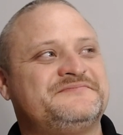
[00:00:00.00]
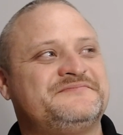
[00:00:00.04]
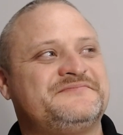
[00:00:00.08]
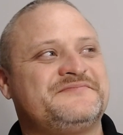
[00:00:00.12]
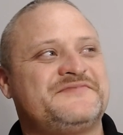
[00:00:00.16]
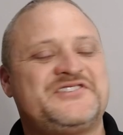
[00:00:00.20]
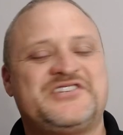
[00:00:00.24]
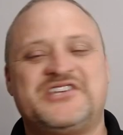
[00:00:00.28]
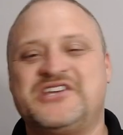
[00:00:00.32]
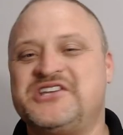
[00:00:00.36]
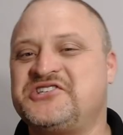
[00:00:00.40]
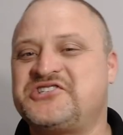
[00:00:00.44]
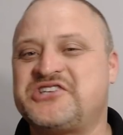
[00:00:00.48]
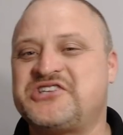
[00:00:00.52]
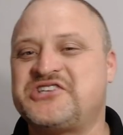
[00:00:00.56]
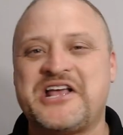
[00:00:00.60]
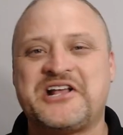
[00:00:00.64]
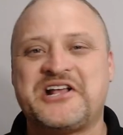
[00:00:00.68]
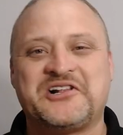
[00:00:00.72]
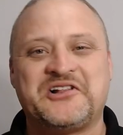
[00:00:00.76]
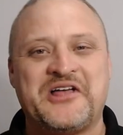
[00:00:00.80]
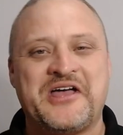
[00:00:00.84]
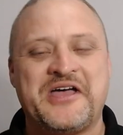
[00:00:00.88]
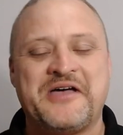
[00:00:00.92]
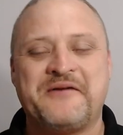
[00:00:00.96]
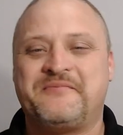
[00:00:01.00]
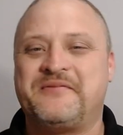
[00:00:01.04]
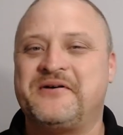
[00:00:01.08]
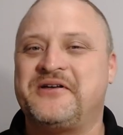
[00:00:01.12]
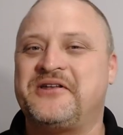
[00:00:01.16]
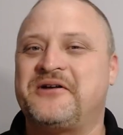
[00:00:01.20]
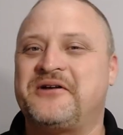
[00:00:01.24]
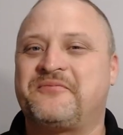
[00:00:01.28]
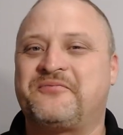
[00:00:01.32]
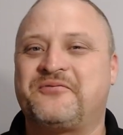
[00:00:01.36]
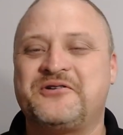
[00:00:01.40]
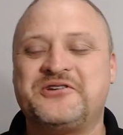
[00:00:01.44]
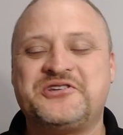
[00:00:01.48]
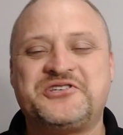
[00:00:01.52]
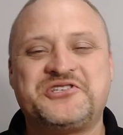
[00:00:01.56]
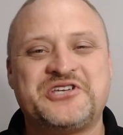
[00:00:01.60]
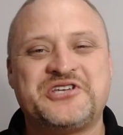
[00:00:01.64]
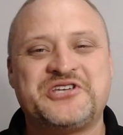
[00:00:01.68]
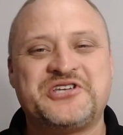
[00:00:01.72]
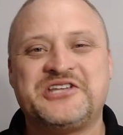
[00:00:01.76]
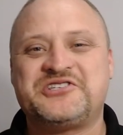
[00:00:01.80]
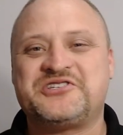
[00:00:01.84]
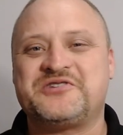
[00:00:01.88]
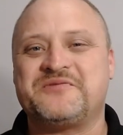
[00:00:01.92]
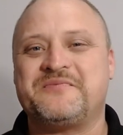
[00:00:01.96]
Clampett,
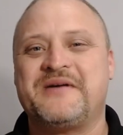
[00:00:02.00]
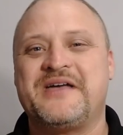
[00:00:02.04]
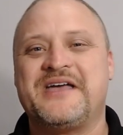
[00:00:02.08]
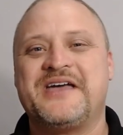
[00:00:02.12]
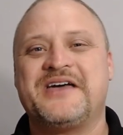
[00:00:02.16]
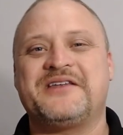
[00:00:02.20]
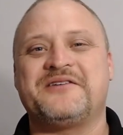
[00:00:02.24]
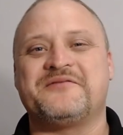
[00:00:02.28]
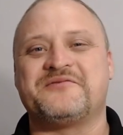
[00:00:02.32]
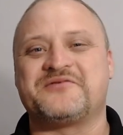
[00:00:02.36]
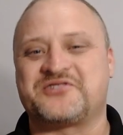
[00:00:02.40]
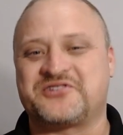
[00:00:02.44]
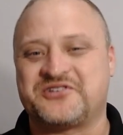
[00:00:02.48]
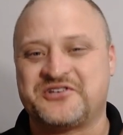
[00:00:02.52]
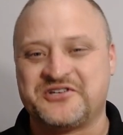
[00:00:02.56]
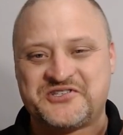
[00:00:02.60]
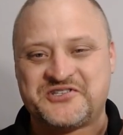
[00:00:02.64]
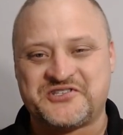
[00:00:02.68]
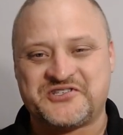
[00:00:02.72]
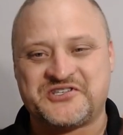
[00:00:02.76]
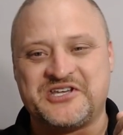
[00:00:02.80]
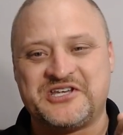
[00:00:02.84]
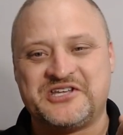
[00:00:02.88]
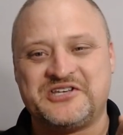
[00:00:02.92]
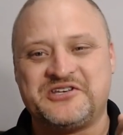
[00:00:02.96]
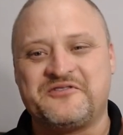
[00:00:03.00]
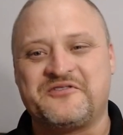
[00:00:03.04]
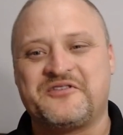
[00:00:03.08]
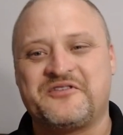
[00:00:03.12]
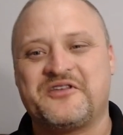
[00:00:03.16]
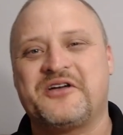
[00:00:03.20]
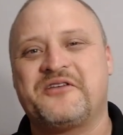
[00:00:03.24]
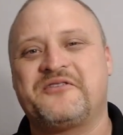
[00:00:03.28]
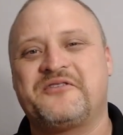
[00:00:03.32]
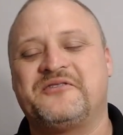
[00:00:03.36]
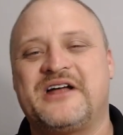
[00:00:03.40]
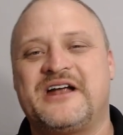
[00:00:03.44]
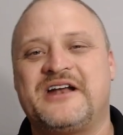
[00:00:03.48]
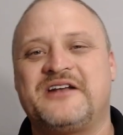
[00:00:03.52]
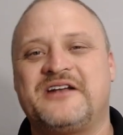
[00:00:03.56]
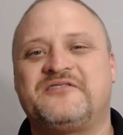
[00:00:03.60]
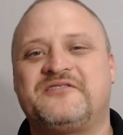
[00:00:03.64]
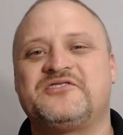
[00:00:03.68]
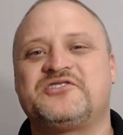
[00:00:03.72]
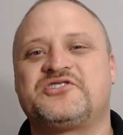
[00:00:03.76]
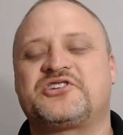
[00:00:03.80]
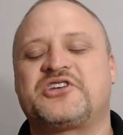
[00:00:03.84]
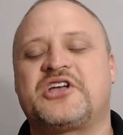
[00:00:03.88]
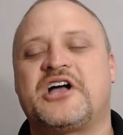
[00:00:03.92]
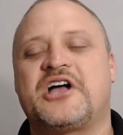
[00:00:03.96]
appreciate you, man. It was good seeing you the other night at the
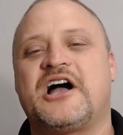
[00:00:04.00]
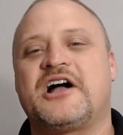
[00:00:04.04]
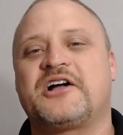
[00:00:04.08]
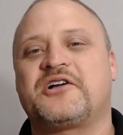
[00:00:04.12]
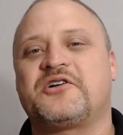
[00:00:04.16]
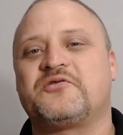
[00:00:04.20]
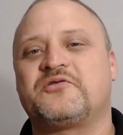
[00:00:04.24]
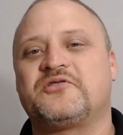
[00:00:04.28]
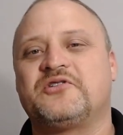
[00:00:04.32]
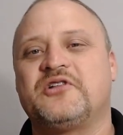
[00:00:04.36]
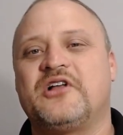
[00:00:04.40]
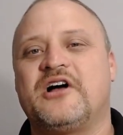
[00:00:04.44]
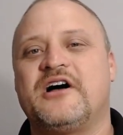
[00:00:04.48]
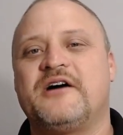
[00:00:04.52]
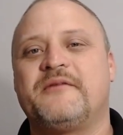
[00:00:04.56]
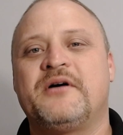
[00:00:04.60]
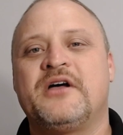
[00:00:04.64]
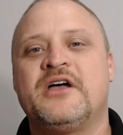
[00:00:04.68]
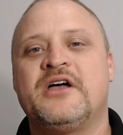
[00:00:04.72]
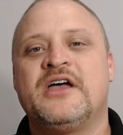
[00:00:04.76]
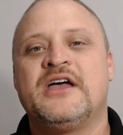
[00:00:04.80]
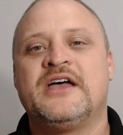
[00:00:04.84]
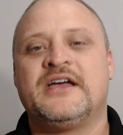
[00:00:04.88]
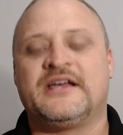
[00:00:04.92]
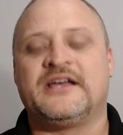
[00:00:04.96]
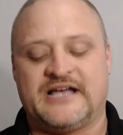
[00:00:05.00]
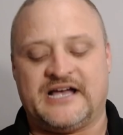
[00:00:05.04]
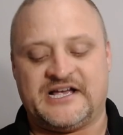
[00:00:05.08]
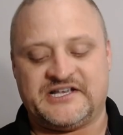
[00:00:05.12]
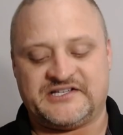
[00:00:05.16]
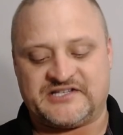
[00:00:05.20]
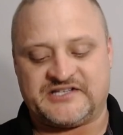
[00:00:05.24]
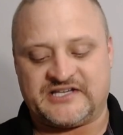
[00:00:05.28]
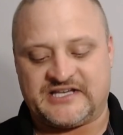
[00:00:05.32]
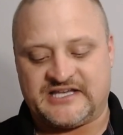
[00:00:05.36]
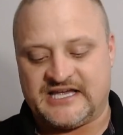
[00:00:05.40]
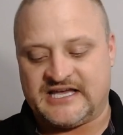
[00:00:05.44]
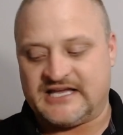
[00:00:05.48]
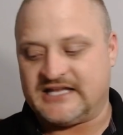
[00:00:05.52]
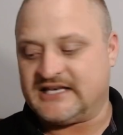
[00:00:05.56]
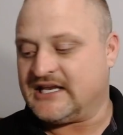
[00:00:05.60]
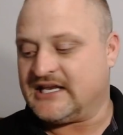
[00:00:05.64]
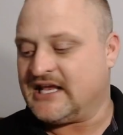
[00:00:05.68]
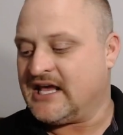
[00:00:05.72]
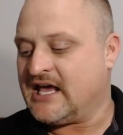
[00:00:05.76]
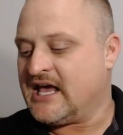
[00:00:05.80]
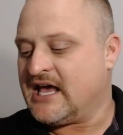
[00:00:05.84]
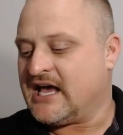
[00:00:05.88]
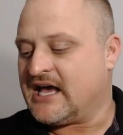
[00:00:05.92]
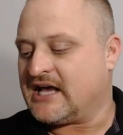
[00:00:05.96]
Chicago Club. Guys, again,
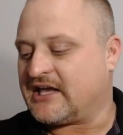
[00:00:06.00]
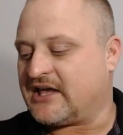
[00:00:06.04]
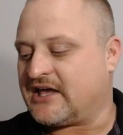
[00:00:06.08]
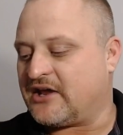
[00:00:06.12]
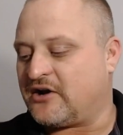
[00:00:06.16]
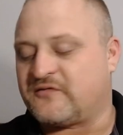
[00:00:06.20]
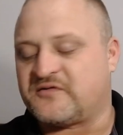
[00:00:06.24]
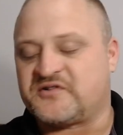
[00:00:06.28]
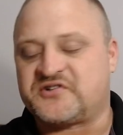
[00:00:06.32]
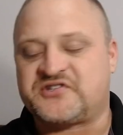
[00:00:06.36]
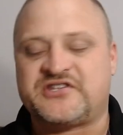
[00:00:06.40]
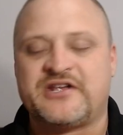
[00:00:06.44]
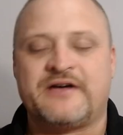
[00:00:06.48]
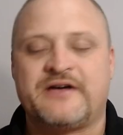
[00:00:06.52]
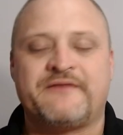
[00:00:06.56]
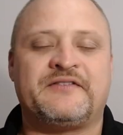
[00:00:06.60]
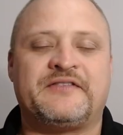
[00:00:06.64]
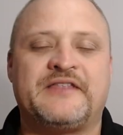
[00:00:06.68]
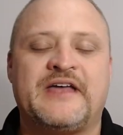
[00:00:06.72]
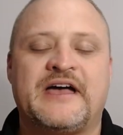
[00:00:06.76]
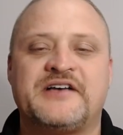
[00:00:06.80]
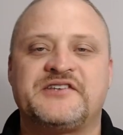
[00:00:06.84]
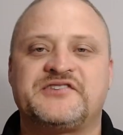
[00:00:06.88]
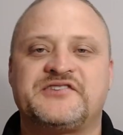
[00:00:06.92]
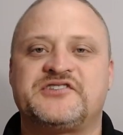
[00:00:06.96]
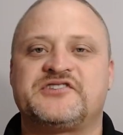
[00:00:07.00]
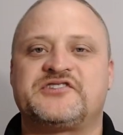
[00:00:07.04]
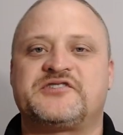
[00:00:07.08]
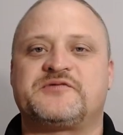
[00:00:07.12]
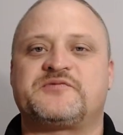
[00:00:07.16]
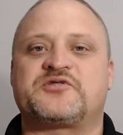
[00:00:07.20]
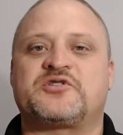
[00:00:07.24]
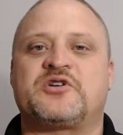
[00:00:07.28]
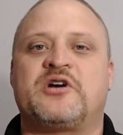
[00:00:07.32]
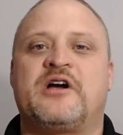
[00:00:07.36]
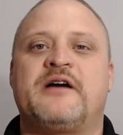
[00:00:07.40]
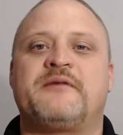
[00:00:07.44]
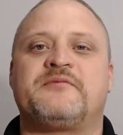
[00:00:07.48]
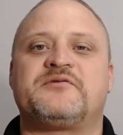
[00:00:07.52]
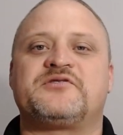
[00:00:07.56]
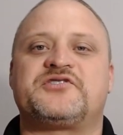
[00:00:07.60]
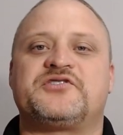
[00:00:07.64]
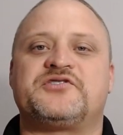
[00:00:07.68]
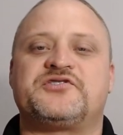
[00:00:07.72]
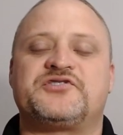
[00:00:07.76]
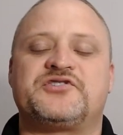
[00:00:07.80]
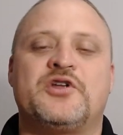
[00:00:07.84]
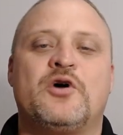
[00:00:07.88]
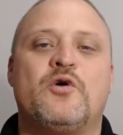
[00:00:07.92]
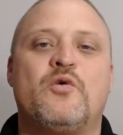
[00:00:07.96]
got over 7,000 subscribers.
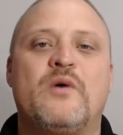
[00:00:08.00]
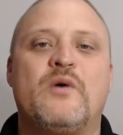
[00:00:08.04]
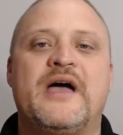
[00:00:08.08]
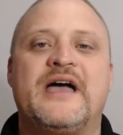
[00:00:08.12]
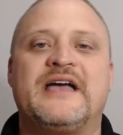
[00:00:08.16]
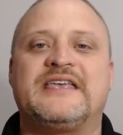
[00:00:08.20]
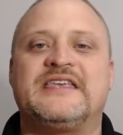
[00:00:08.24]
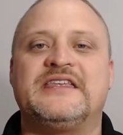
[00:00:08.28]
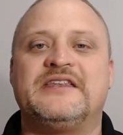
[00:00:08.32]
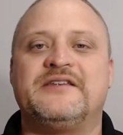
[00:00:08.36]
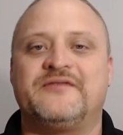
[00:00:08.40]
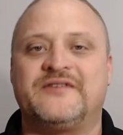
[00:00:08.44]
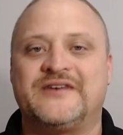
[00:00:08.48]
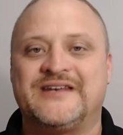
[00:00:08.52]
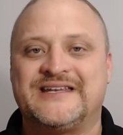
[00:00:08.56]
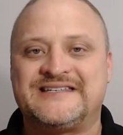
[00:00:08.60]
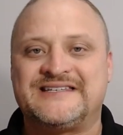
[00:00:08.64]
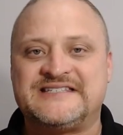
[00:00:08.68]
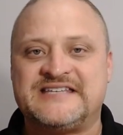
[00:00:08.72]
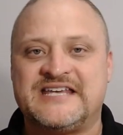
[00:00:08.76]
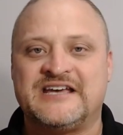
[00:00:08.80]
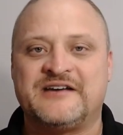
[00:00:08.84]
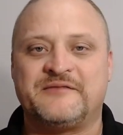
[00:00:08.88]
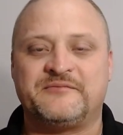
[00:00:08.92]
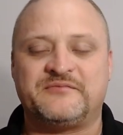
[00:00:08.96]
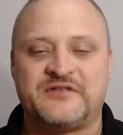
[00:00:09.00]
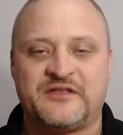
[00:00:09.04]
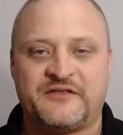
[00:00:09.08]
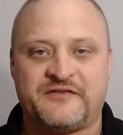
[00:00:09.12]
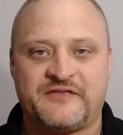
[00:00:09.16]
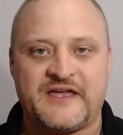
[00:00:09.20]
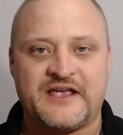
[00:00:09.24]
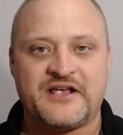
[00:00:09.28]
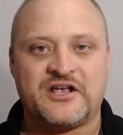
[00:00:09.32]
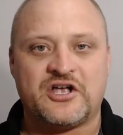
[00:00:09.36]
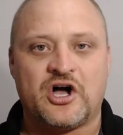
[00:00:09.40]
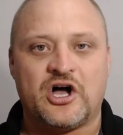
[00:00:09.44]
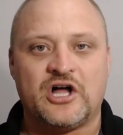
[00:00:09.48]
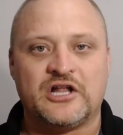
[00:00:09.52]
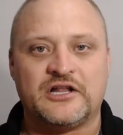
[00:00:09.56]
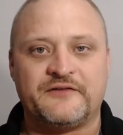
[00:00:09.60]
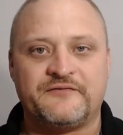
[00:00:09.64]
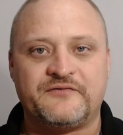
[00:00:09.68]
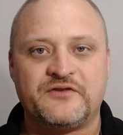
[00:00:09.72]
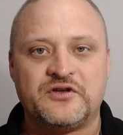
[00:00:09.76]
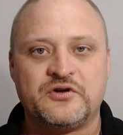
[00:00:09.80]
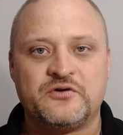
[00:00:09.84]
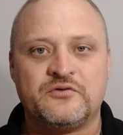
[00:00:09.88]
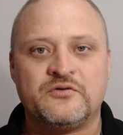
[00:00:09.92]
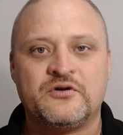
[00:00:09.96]
There's no way I can even attempt to thank all of
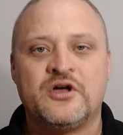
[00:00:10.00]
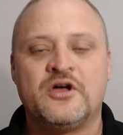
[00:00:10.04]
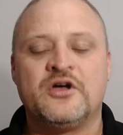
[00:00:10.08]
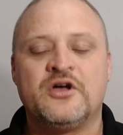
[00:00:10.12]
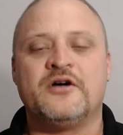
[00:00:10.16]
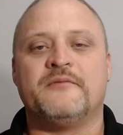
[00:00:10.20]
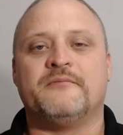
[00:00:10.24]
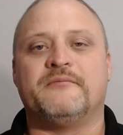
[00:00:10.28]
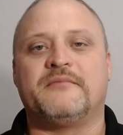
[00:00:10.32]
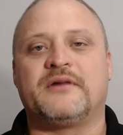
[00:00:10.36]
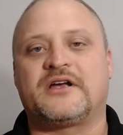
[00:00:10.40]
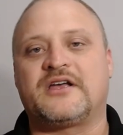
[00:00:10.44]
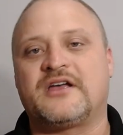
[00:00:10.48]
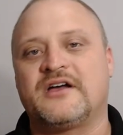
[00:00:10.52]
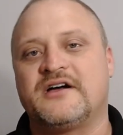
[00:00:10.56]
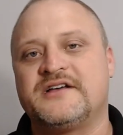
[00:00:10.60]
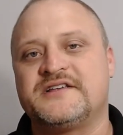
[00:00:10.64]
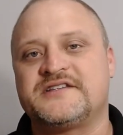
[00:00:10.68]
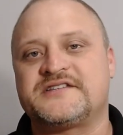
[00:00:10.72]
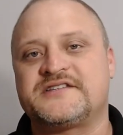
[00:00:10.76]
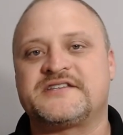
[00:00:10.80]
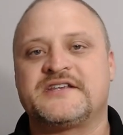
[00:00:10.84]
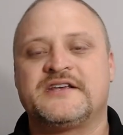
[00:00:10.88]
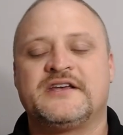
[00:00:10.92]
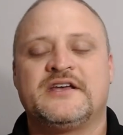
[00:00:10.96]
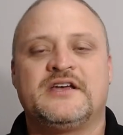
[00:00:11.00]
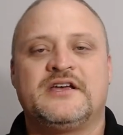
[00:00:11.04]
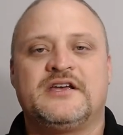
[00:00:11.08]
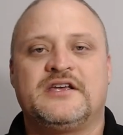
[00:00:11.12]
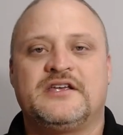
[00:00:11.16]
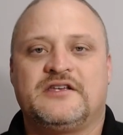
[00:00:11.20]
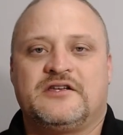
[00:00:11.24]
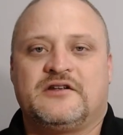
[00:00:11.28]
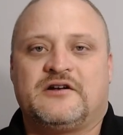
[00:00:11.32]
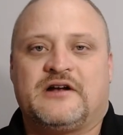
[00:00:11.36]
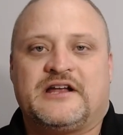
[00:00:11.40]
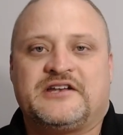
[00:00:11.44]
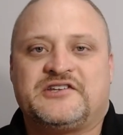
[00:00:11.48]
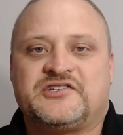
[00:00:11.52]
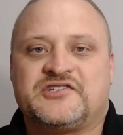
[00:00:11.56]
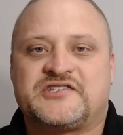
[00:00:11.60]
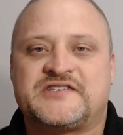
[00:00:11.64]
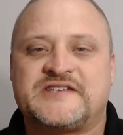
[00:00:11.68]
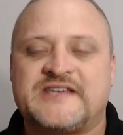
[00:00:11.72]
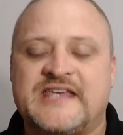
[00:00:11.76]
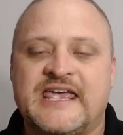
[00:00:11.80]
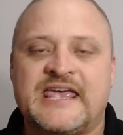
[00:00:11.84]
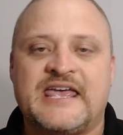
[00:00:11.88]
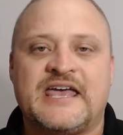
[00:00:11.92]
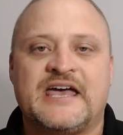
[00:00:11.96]
you because, you know, I just
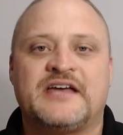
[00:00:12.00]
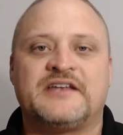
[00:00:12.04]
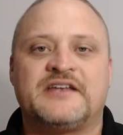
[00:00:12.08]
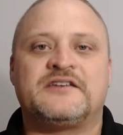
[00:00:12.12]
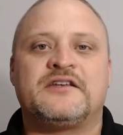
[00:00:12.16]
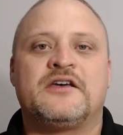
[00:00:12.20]
can't.